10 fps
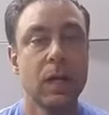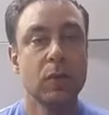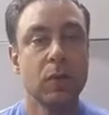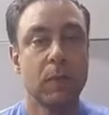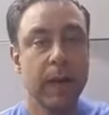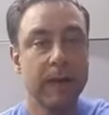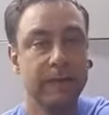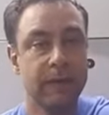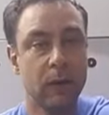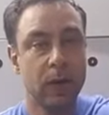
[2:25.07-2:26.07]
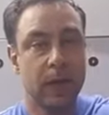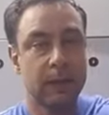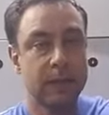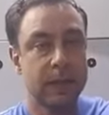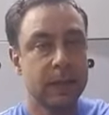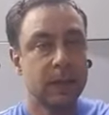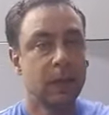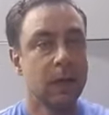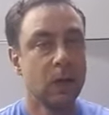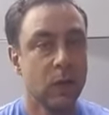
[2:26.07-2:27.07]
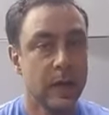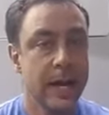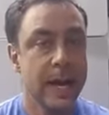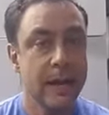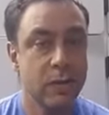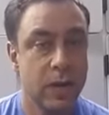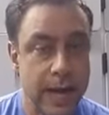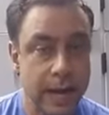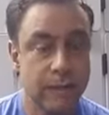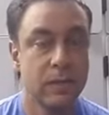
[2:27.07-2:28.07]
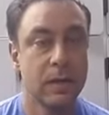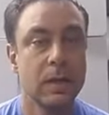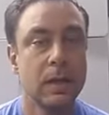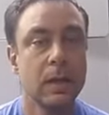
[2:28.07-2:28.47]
So my forearms will never ever